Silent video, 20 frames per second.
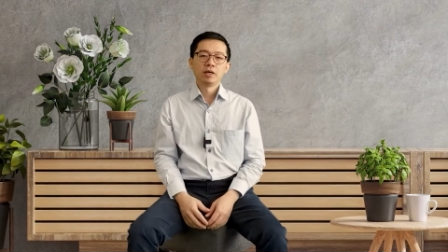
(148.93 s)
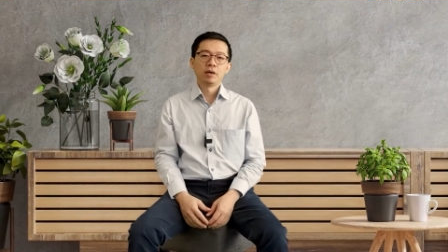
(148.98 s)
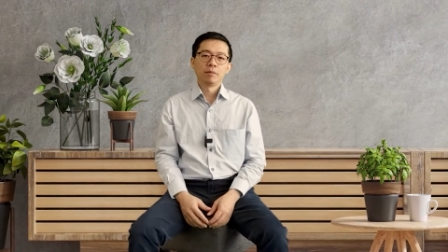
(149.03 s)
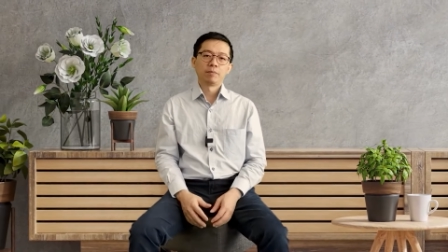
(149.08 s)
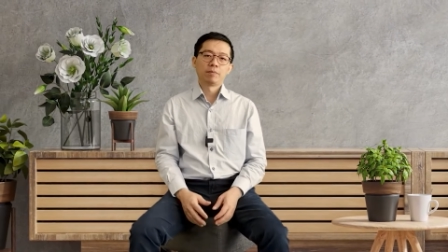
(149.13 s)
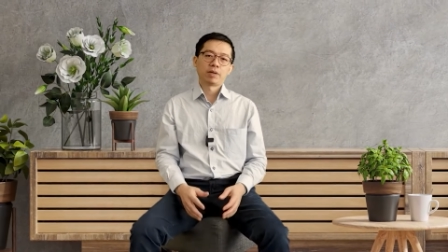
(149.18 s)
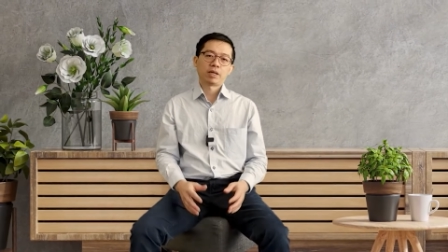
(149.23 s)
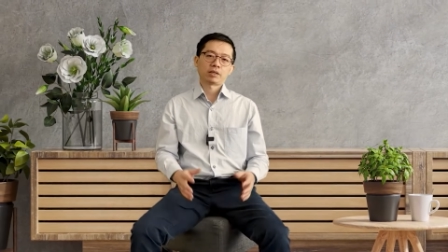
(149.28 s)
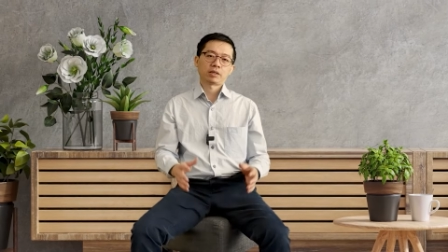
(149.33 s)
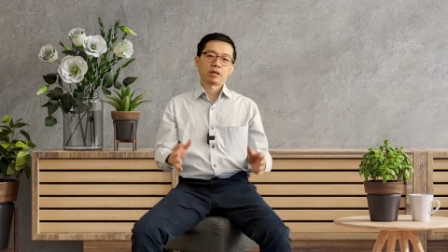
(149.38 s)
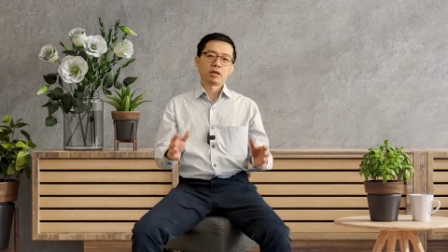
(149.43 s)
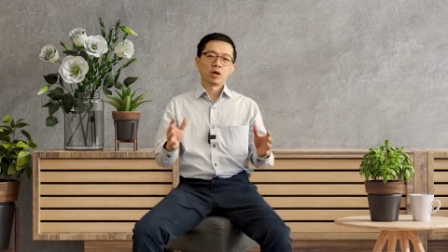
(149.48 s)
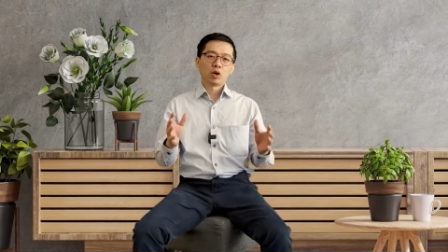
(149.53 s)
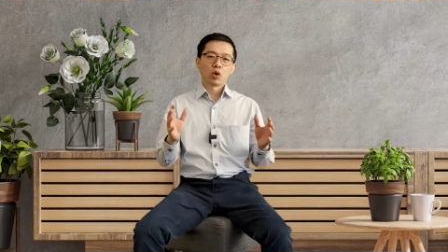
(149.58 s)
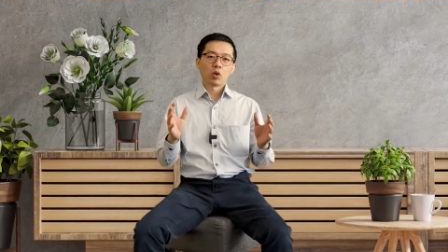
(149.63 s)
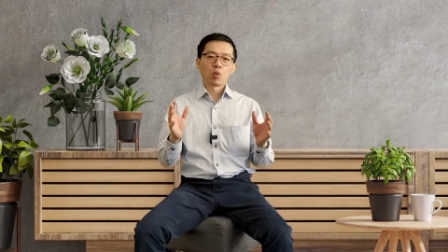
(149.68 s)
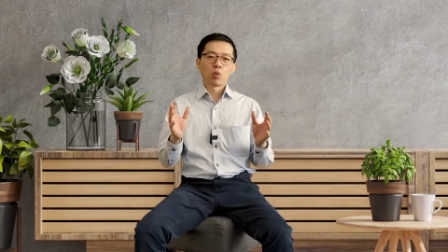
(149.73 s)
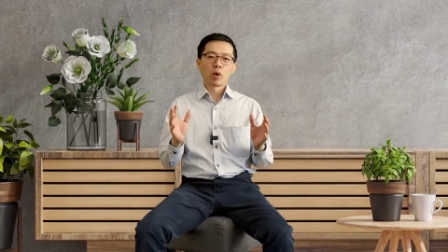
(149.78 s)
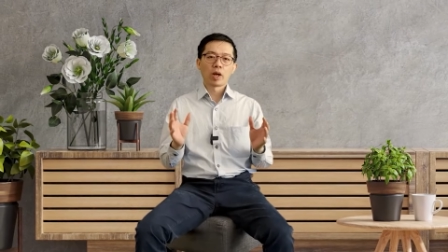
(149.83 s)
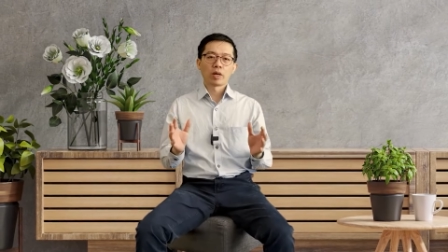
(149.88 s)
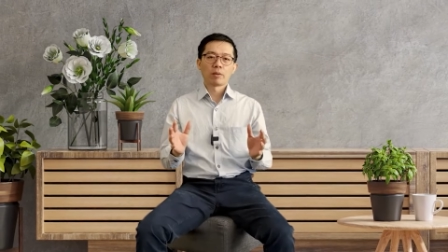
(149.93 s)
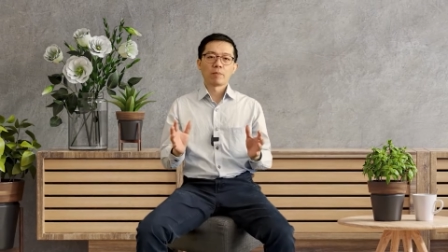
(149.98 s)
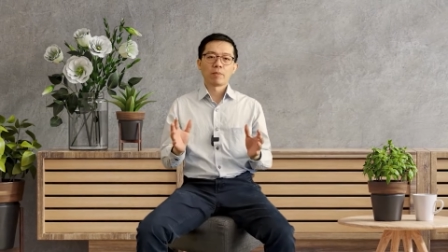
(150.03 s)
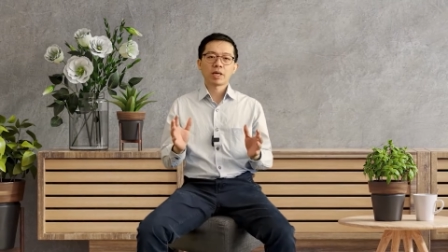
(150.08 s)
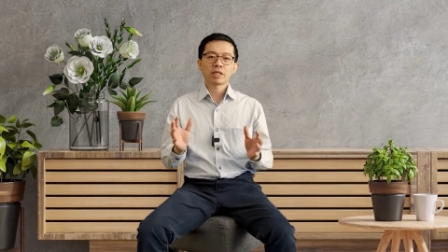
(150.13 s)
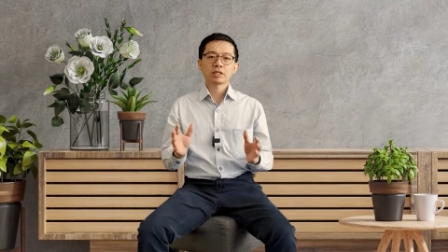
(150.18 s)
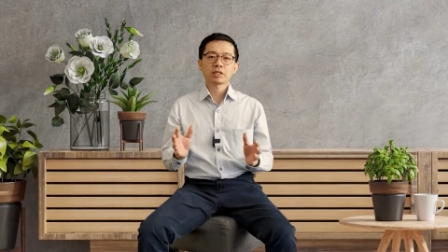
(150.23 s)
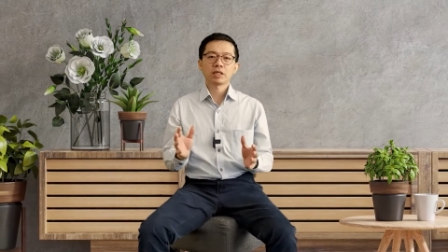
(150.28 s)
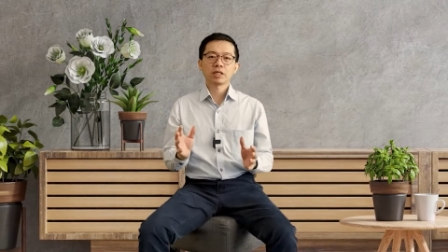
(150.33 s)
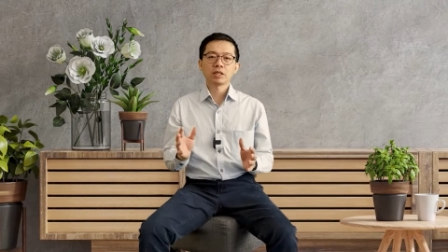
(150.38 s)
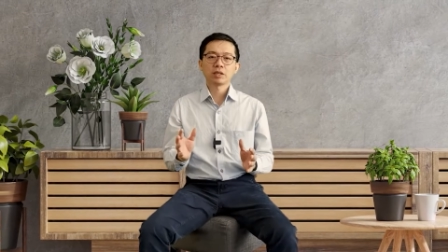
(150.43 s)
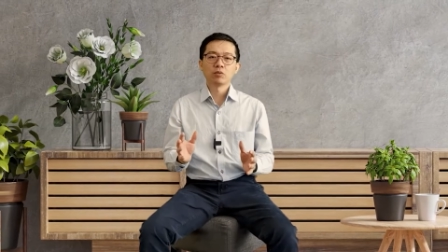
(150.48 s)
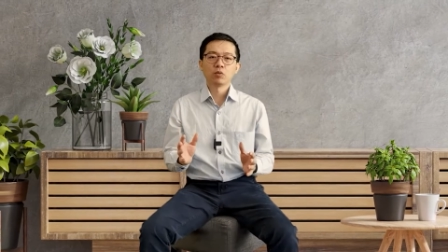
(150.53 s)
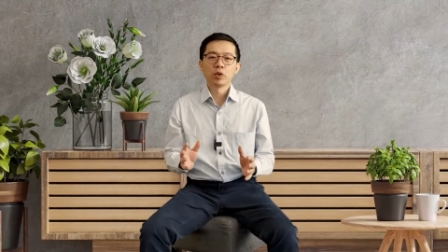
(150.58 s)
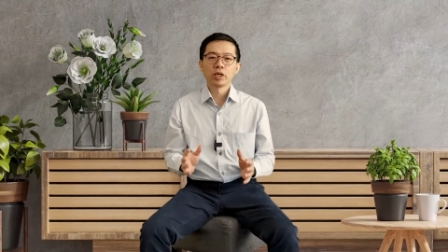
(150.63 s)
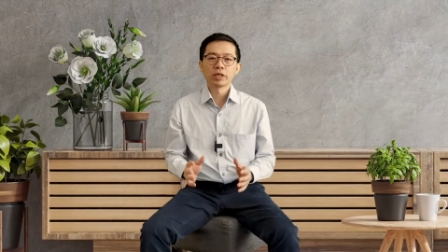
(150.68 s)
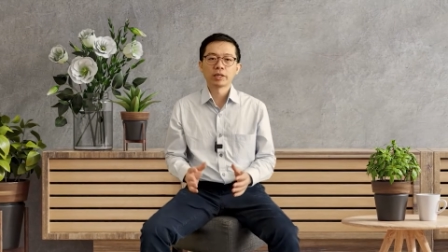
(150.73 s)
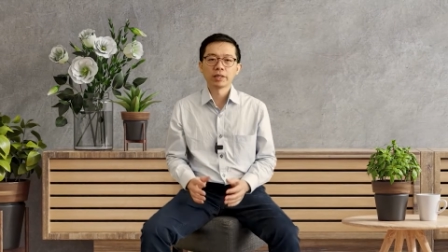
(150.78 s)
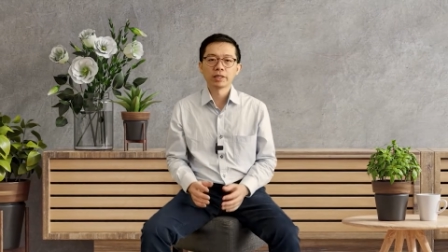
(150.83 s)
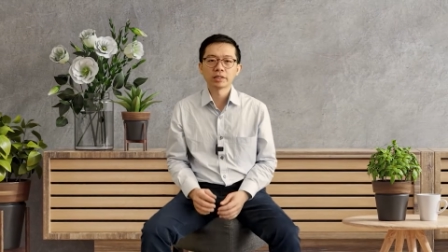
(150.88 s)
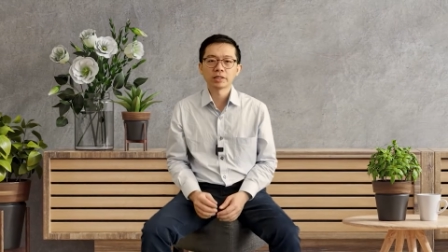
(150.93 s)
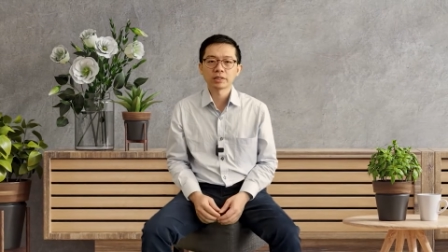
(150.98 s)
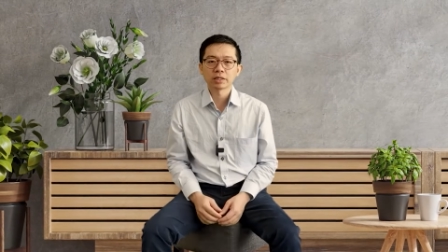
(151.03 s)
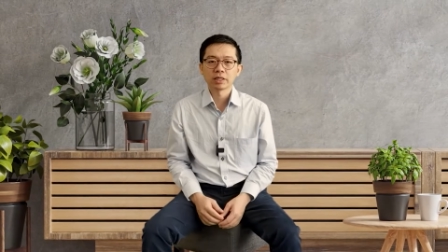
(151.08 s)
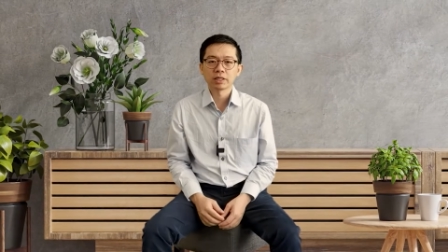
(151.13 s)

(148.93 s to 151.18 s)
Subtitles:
but when muscle weakness